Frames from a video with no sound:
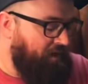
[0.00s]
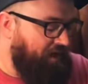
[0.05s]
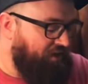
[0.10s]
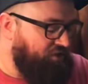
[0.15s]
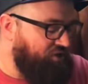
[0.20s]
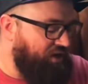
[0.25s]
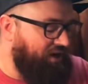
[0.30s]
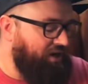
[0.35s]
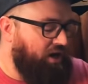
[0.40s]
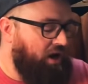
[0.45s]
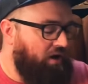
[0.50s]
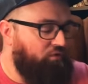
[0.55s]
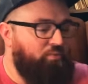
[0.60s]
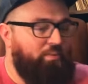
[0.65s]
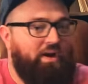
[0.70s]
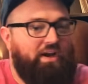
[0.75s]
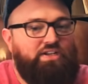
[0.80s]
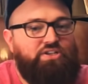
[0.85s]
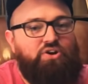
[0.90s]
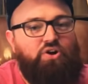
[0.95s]
I try to cover
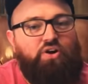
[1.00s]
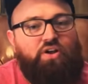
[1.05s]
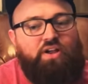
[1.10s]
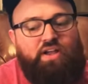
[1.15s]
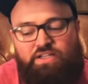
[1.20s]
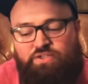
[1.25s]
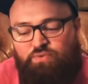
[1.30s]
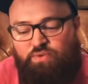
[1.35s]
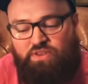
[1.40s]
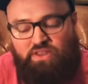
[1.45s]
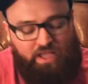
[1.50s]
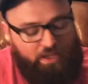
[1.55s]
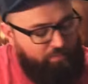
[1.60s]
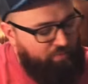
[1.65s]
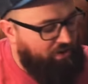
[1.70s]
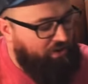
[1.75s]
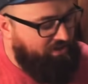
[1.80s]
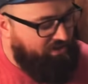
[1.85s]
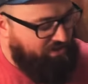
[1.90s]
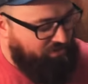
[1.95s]
my guitar case with like
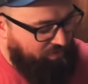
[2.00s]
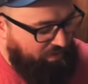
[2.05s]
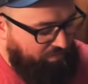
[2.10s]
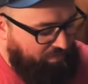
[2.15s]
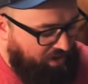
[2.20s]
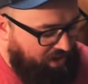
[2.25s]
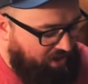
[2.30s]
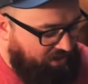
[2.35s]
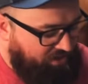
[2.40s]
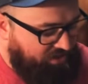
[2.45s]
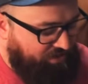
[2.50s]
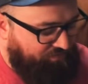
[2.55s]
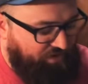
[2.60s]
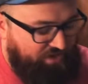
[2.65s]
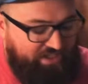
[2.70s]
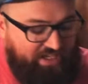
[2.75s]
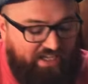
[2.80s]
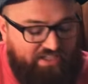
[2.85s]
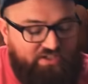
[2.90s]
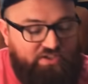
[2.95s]
places we've been and stuff
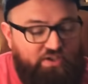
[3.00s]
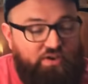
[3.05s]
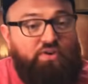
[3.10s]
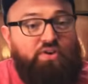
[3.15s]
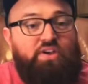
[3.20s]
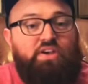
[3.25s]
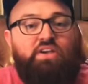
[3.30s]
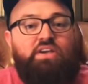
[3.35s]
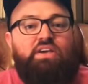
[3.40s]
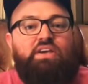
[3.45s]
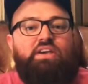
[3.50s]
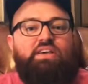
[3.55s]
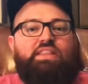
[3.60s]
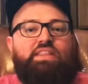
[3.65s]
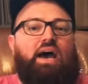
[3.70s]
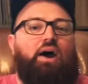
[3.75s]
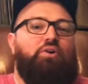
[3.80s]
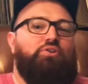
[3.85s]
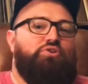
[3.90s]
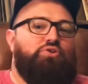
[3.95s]
like that. So
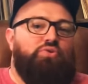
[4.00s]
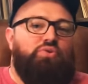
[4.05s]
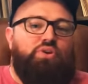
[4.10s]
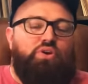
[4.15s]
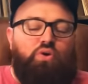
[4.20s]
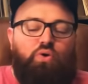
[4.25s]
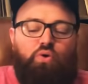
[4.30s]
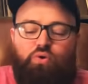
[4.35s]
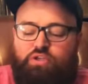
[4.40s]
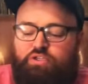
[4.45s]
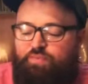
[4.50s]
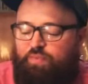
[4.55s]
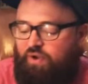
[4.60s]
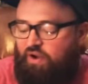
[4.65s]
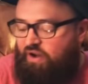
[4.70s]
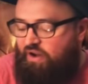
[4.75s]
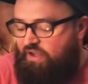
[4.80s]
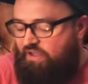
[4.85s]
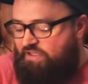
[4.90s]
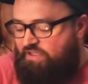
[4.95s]
that was a really cool
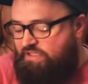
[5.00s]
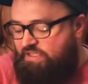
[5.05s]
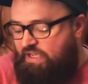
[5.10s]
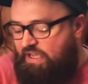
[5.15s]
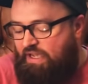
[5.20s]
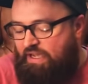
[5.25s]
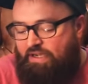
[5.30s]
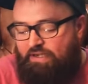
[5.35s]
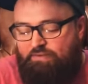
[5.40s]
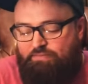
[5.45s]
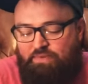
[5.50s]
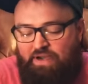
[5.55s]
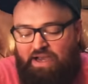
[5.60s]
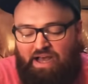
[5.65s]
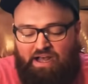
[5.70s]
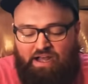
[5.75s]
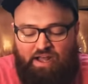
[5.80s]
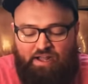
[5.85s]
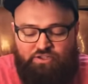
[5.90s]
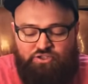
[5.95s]
experience.
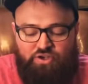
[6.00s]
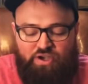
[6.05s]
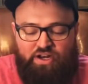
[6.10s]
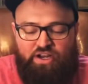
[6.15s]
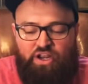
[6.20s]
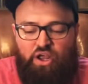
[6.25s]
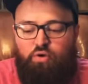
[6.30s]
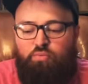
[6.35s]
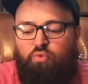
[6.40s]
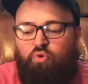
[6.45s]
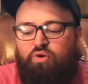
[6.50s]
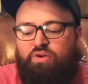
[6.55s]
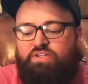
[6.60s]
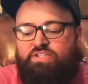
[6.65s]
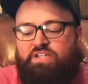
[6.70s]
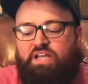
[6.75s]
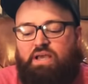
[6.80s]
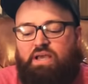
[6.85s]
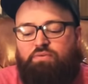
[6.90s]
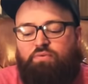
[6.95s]
I'll try to go more in
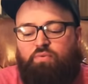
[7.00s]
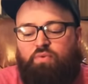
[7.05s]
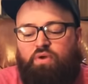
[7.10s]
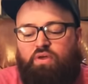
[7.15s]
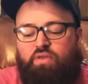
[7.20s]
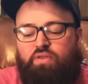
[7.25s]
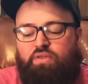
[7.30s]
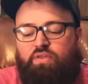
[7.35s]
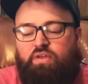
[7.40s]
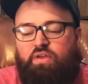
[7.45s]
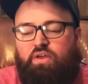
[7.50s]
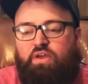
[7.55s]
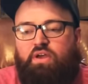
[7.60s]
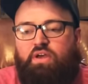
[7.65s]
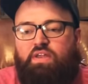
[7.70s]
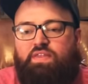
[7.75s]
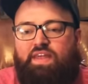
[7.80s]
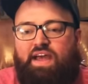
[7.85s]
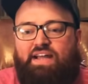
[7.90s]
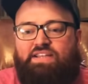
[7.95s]
depth with
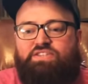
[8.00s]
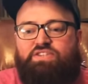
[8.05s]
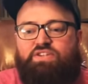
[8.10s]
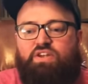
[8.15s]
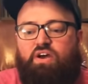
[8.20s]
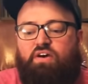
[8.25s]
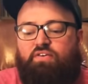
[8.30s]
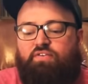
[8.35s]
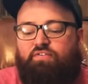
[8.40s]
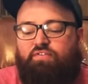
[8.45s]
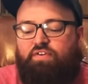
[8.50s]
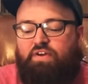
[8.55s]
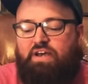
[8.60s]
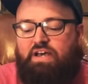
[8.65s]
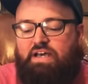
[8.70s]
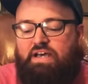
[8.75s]
that stuff